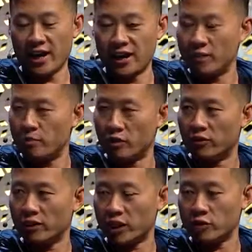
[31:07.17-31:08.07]
in the middle
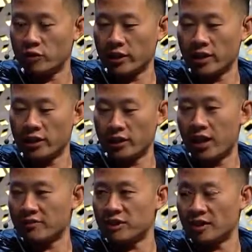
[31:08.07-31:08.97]
of the country and in a
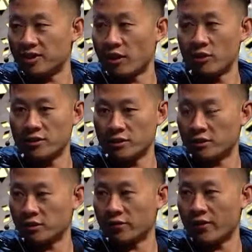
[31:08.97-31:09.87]
lot of cities that aren't in
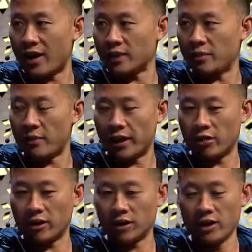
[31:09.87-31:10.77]
Silicon Valley and the Bay
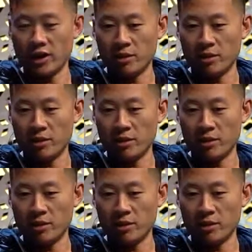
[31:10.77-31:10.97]
Area.